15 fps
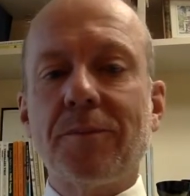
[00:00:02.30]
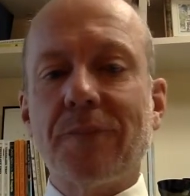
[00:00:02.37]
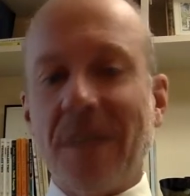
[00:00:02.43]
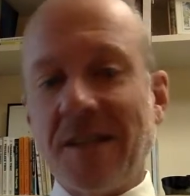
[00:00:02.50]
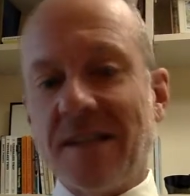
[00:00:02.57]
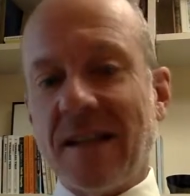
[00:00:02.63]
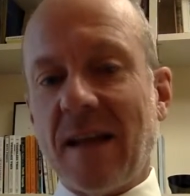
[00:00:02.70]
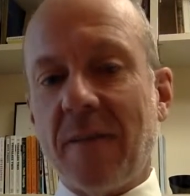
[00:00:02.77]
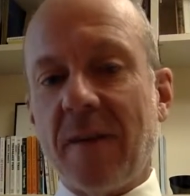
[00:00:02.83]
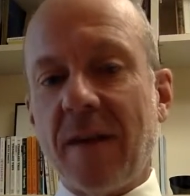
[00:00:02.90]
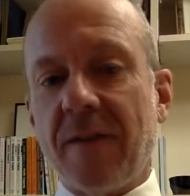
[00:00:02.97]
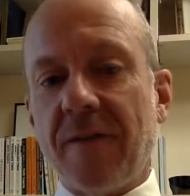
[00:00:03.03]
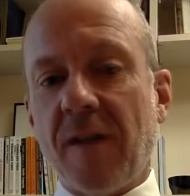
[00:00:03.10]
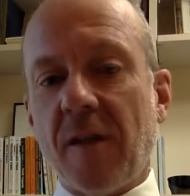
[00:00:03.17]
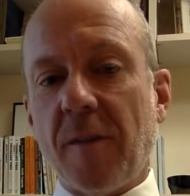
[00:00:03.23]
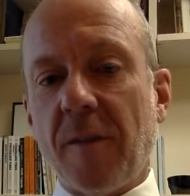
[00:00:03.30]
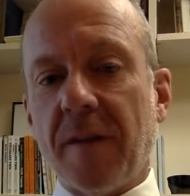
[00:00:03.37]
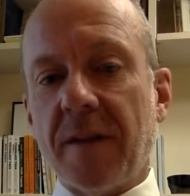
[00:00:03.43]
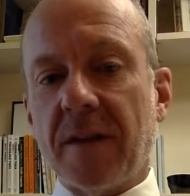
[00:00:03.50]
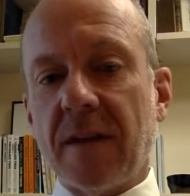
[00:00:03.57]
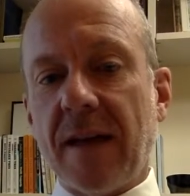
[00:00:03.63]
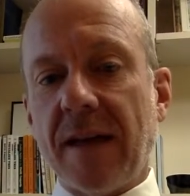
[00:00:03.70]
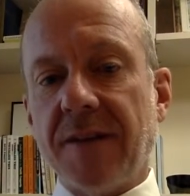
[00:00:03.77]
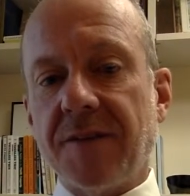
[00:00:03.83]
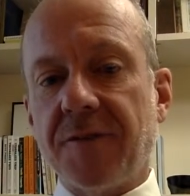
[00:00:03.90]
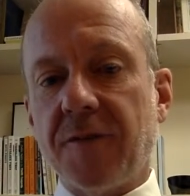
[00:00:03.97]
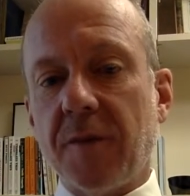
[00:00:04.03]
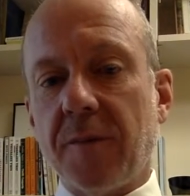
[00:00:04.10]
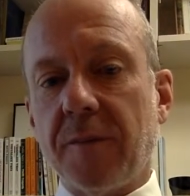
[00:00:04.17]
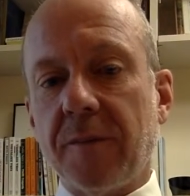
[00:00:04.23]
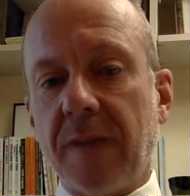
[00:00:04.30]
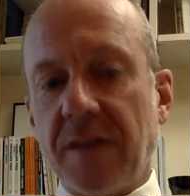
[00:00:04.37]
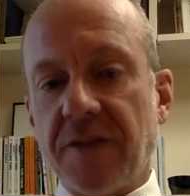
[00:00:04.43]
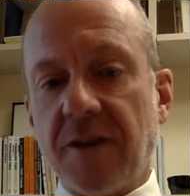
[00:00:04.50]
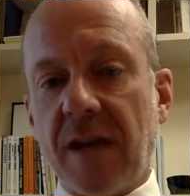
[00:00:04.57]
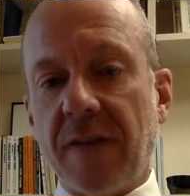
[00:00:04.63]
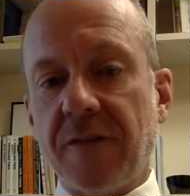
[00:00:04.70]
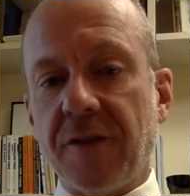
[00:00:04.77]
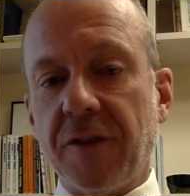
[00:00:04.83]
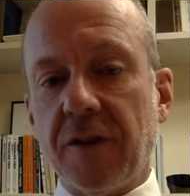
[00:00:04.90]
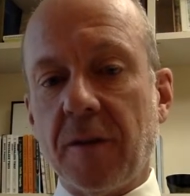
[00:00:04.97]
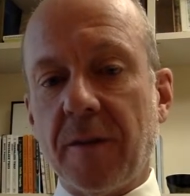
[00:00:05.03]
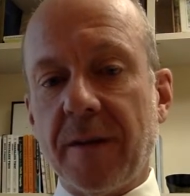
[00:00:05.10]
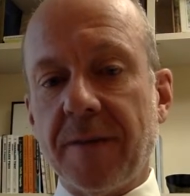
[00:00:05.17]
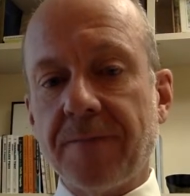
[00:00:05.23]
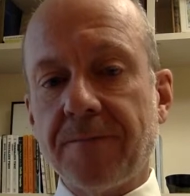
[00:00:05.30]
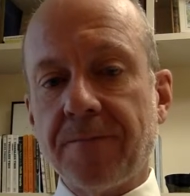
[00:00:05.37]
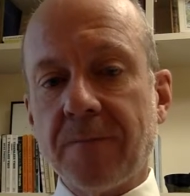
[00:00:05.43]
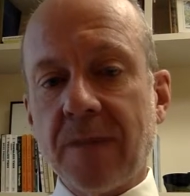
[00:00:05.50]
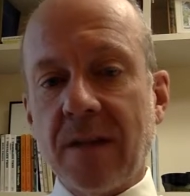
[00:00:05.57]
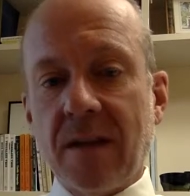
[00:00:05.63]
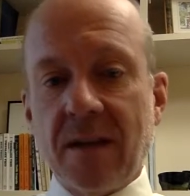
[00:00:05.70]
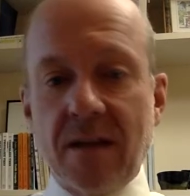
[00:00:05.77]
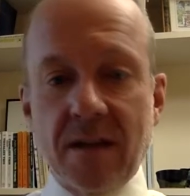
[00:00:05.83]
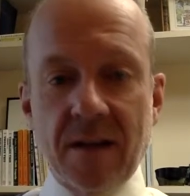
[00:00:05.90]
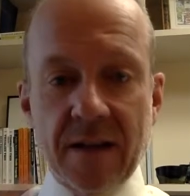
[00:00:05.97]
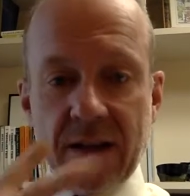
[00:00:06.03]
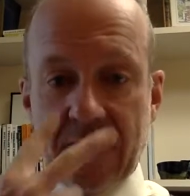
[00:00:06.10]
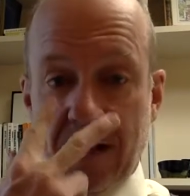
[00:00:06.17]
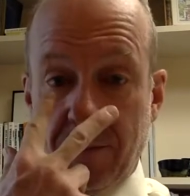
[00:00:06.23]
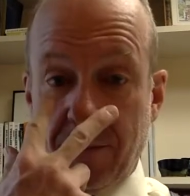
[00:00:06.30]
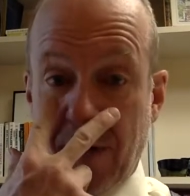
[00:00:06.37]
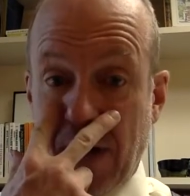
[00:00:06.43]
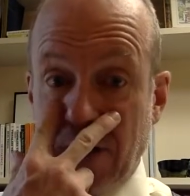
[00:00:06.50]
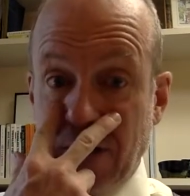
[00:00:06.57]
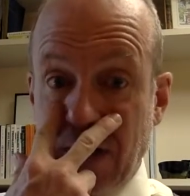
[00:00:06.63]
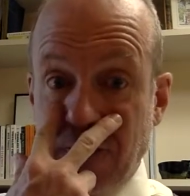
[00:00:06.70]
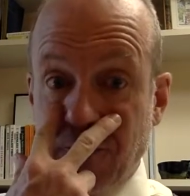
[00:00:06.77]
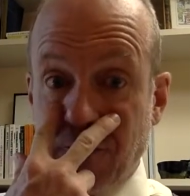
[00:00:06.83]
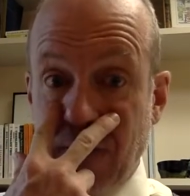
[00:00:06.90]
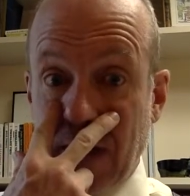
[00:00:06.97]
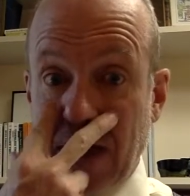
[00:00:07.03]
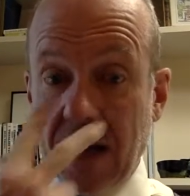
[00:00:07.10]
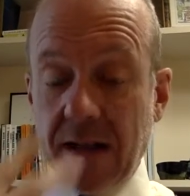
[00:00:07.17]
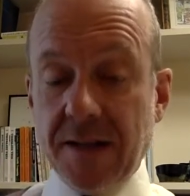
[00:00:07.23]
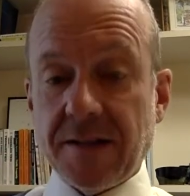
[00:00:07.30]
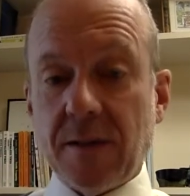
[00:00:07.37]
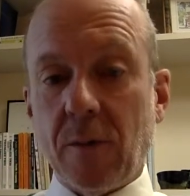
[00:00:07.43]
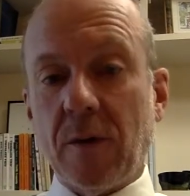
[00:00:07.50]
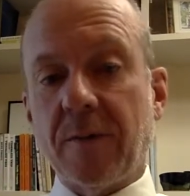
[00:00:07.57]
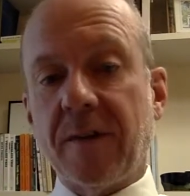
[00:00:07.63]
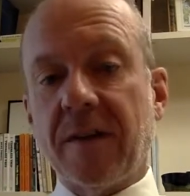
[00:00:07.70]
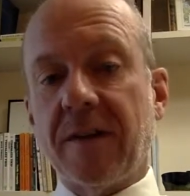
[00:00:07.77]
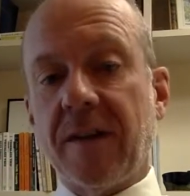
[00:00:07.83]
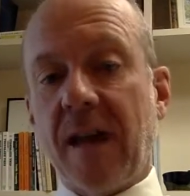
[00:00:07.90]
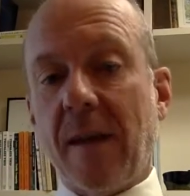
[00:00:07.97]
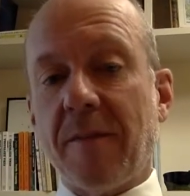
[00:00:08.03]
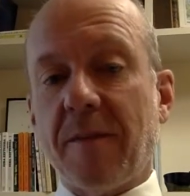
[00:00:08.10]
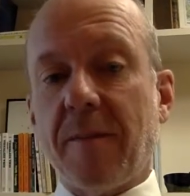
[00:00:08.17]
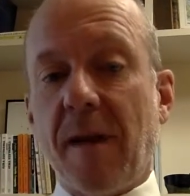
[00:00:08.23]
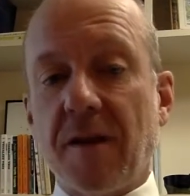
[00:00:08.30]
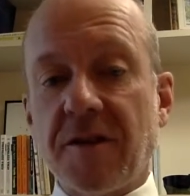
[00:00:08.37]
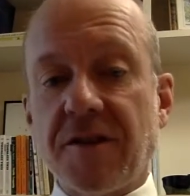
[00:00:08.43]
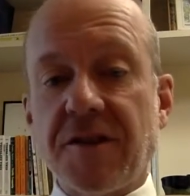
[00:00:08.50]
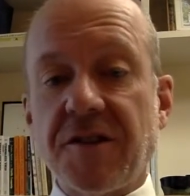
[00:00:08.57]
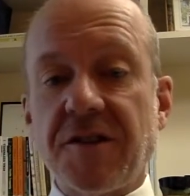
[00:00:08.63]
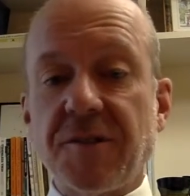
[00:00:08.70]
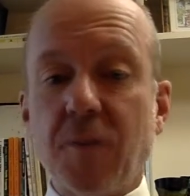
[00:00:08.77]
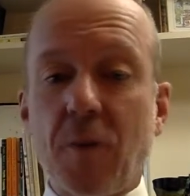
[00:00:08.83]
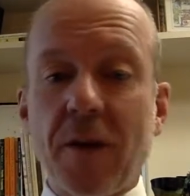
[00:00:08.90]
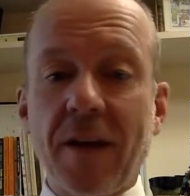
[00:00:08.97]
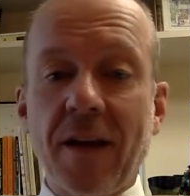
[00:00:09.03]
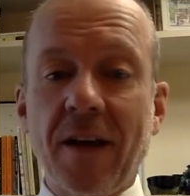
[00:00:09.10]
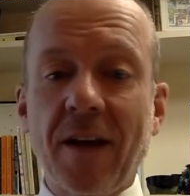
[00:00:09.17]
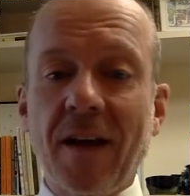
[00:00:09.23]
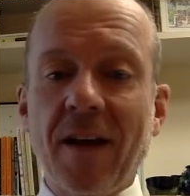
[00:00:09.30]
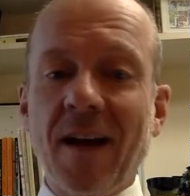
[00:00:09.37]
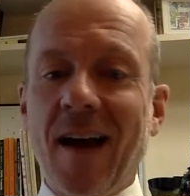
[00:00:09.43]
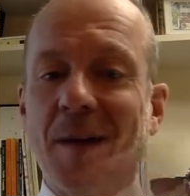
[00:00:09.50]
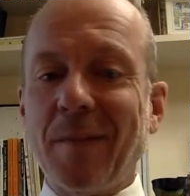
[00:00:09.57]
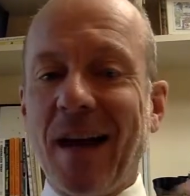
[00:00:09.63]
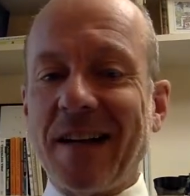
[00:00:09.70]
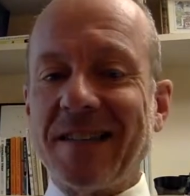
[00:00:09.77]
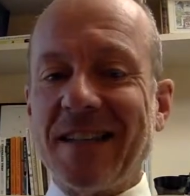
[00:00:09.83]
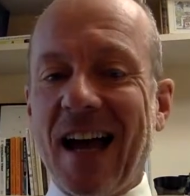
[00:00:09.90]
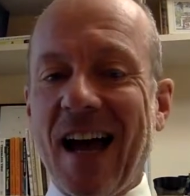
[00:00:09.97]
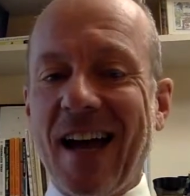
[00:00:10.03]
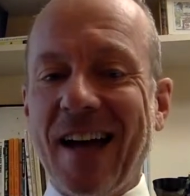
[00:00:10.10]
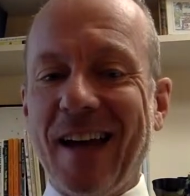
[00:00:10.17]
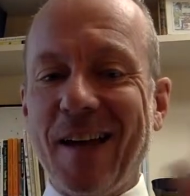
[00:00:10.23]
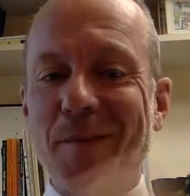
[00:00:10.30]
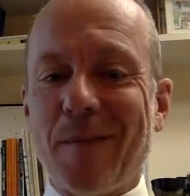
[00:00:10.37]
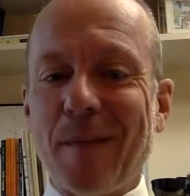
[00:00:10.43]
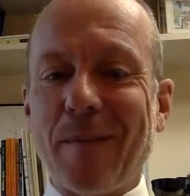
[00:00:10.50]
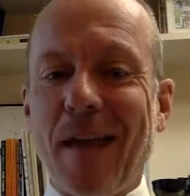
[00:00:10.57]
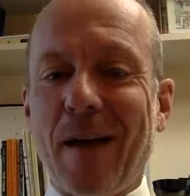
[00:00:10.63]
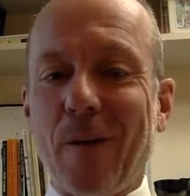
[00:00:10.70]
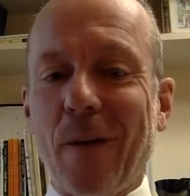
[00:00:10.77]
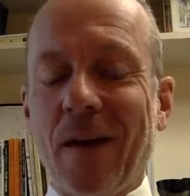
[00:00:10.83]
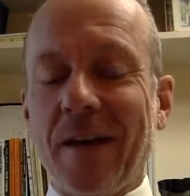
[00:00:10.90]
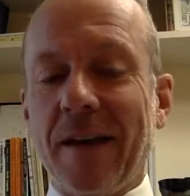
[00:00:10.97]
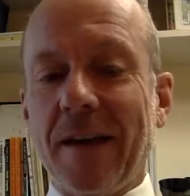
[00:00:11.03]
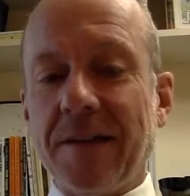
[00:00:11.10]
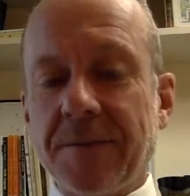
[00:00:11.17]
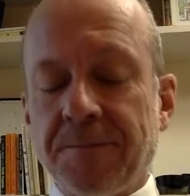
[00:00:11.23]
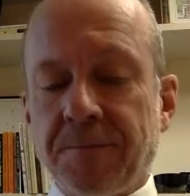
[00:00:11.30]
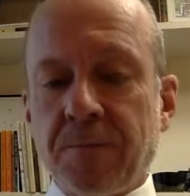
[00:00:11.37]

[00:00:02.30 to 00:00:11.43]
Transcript: please allow me to follow up on the class from yesterday afternoon a little bit. Again, apologize for my eyes. I went to the ophthalmologist this morning. I'm not dying, but I'm not well yet.